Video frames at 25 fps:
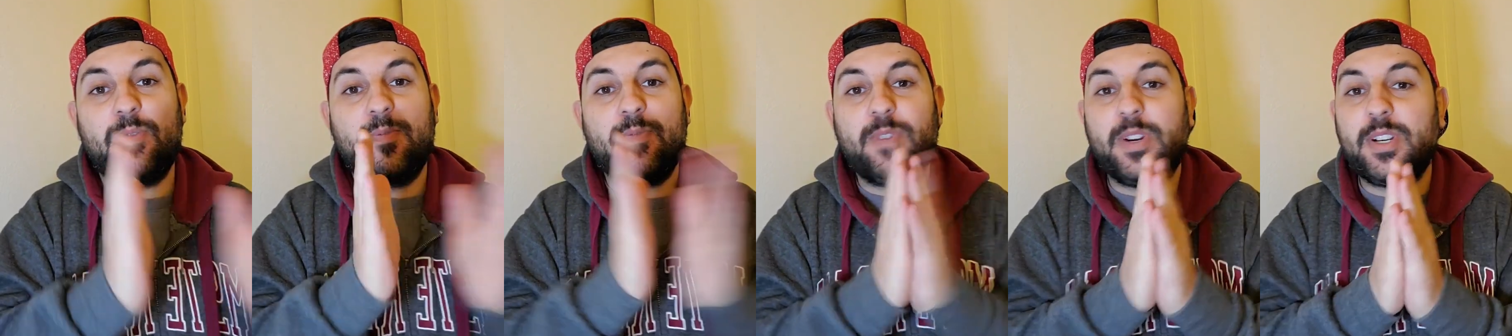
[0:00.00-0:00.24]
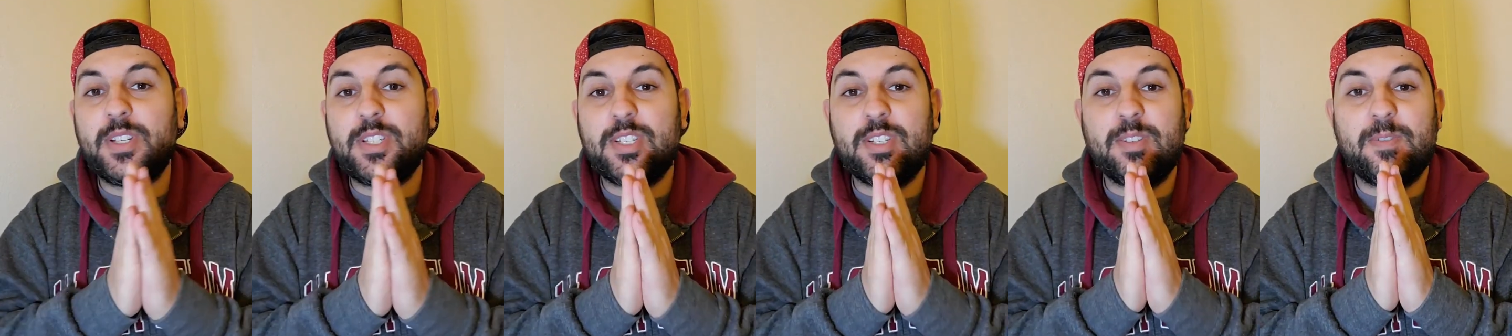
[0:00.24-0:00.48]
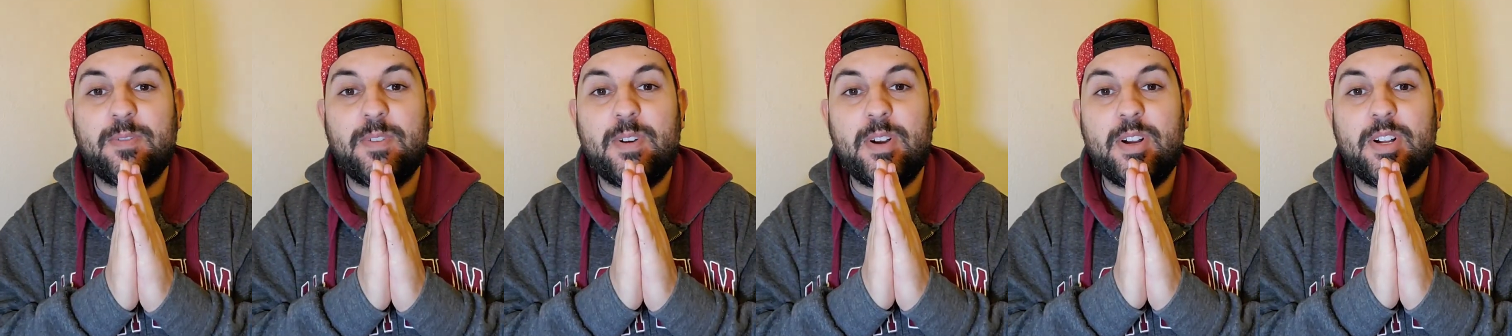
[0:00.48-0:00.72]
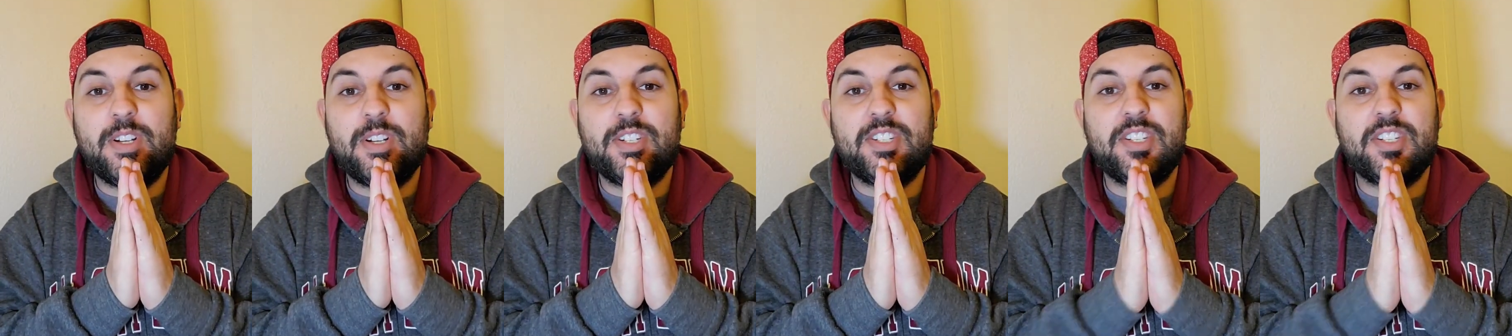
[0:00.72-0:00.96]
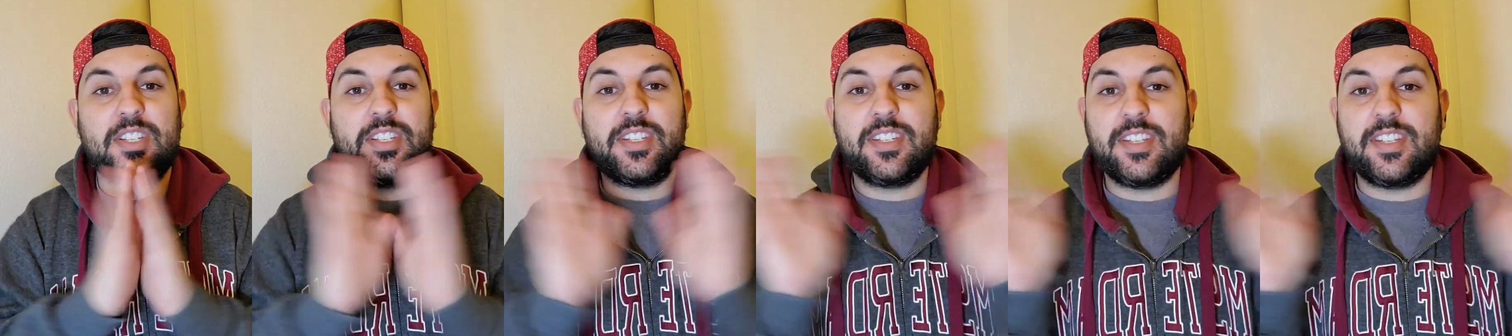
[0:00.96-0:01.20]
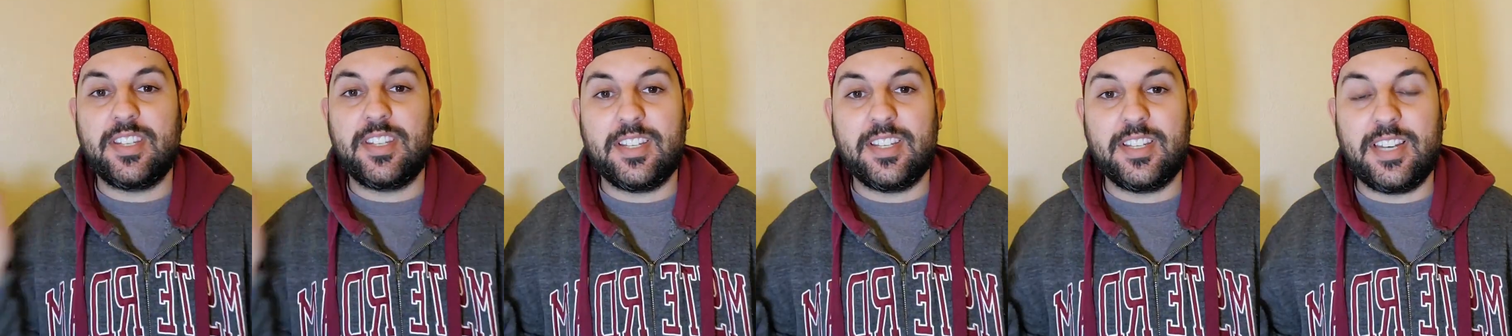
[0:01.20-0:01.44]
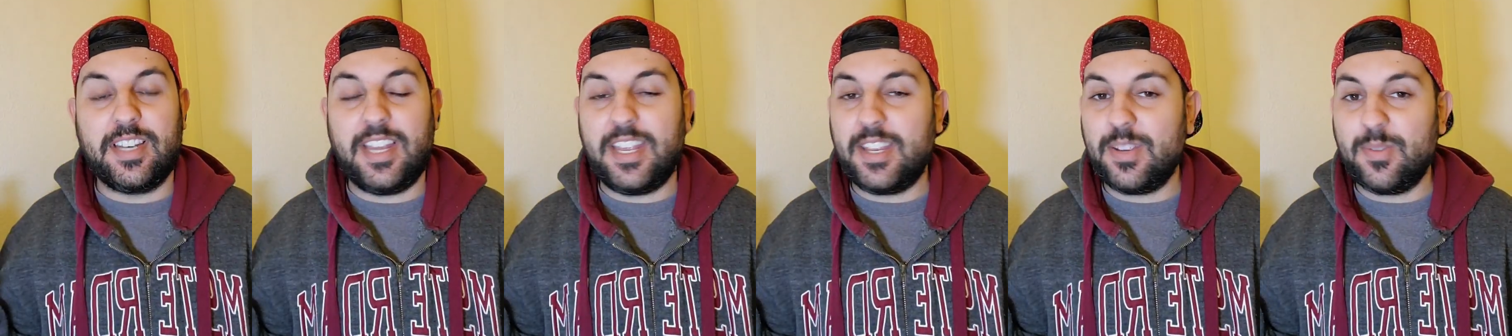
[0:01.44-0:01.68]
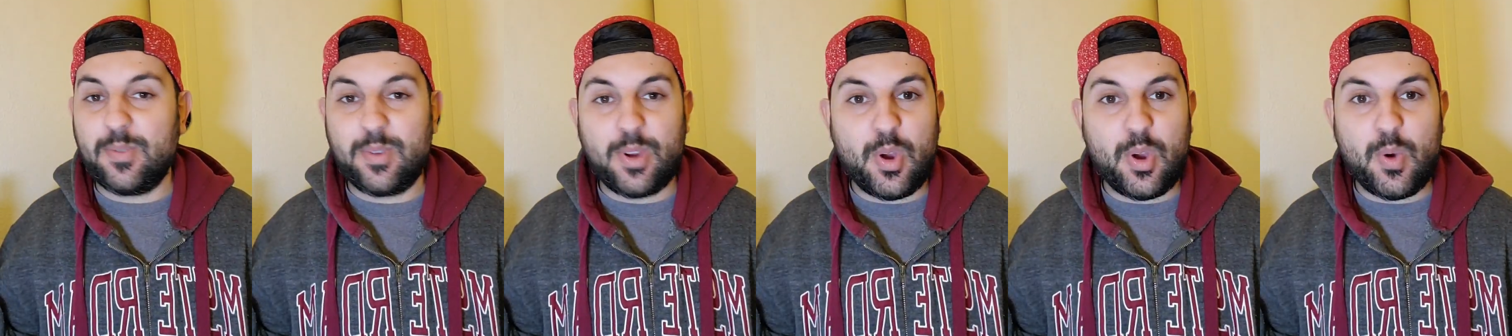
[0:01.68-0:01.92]
First of all, just to let
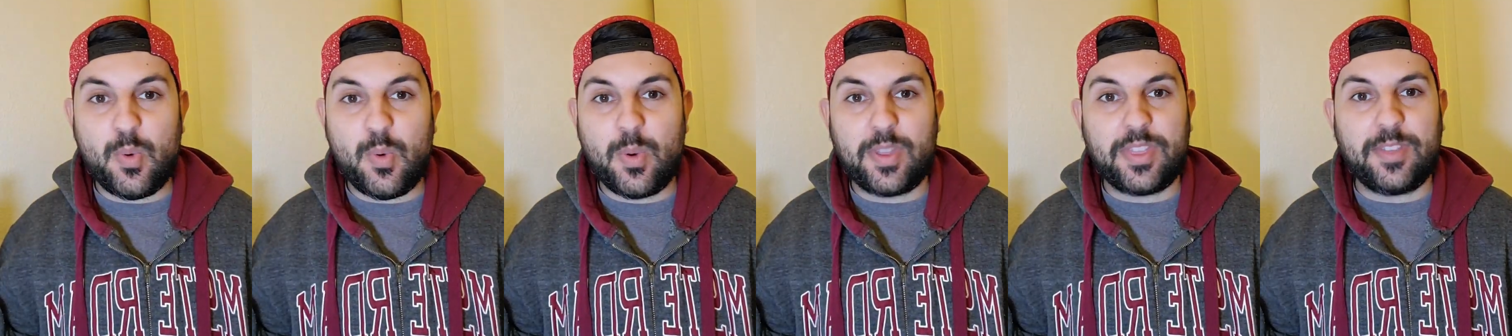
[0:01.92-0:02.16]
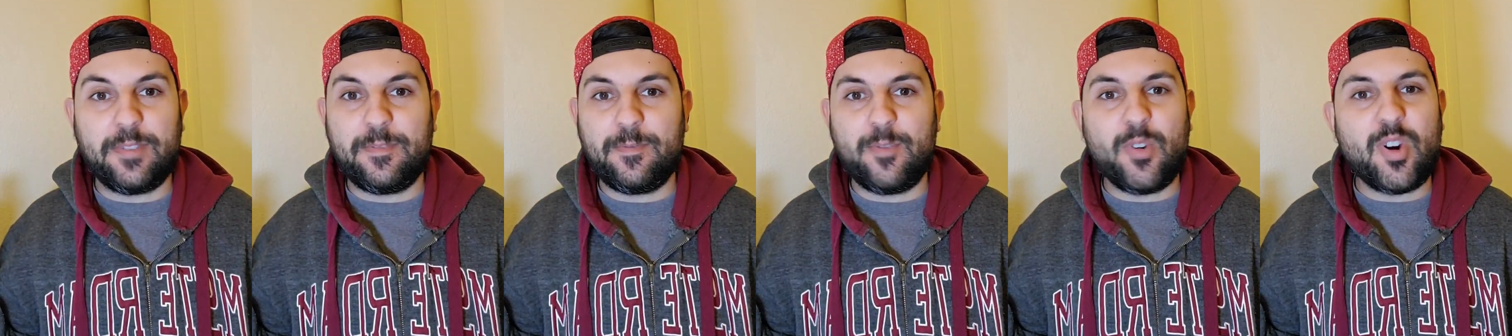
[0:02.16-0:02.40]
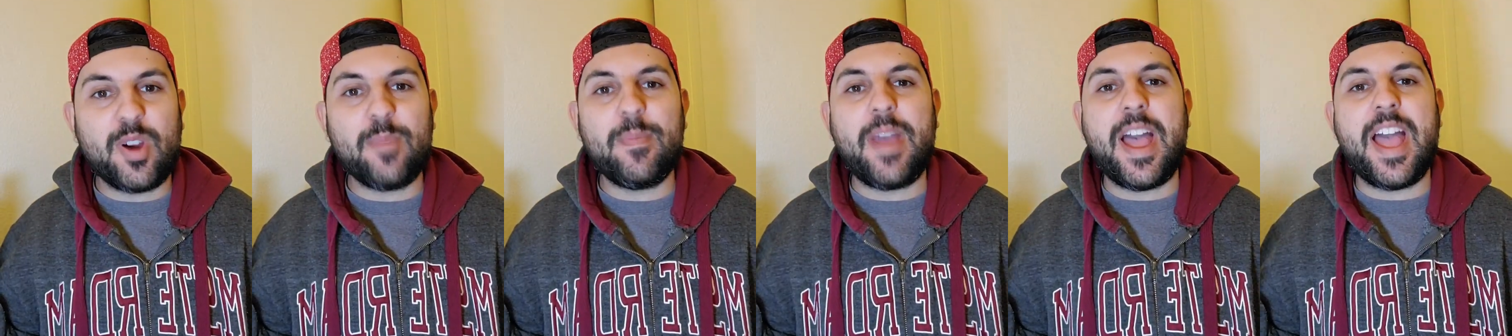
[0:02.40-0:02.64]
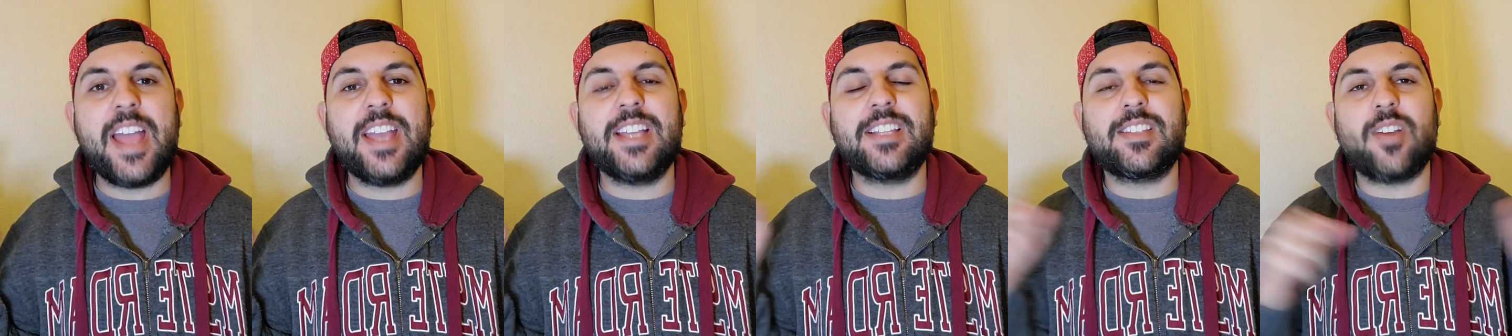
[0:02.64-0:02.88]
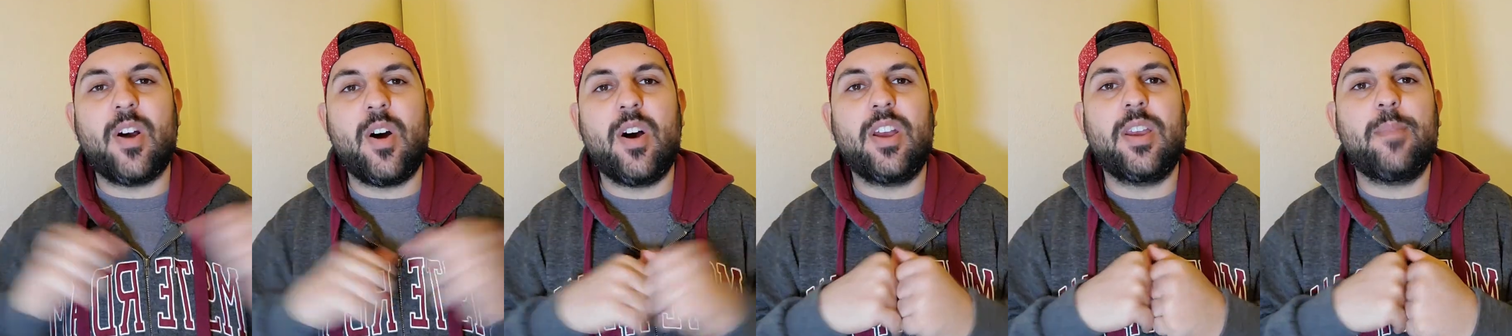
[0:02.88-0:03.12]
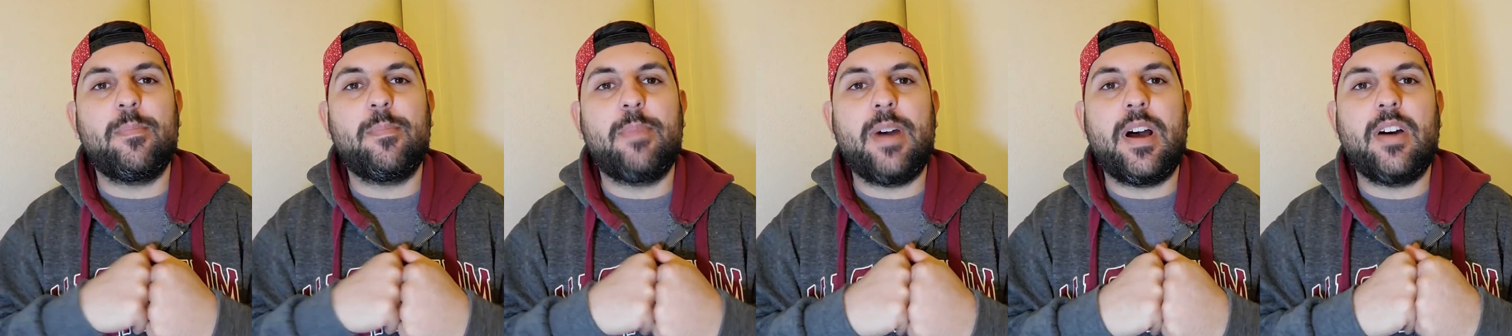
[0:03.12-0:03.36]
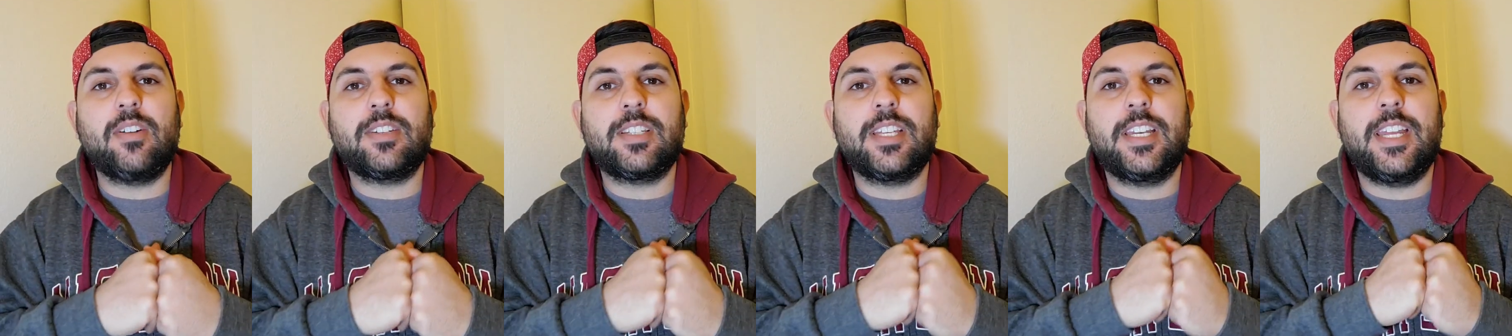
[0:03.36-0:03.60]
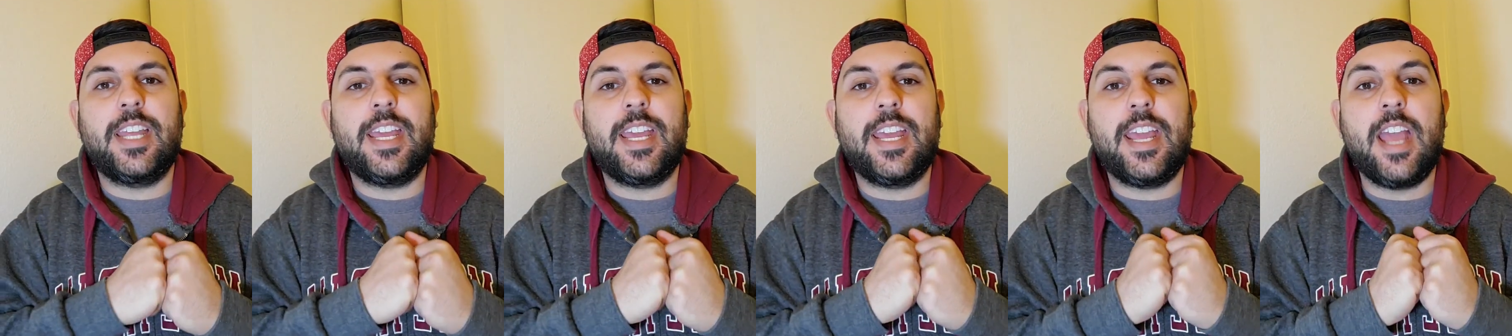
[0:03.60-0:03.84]
you know what the format is all about
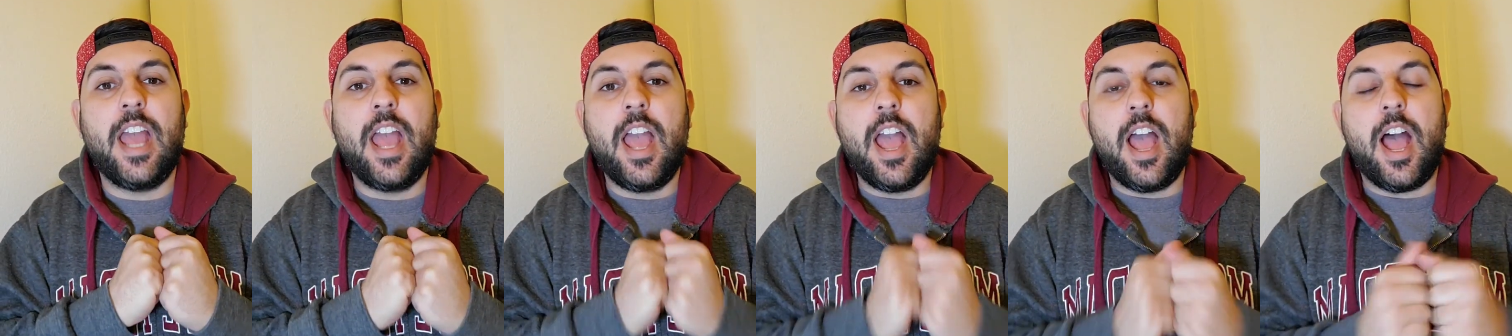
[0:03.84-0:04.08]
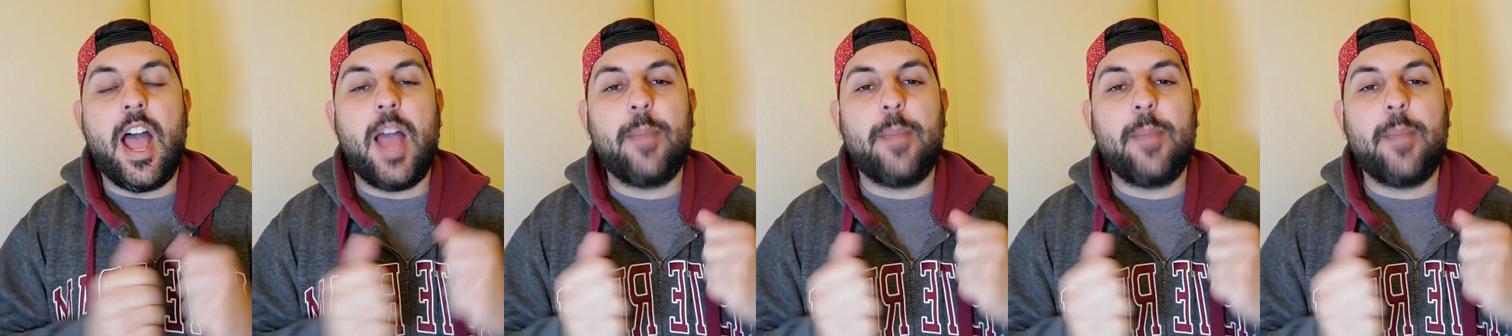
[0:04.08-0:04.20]
today,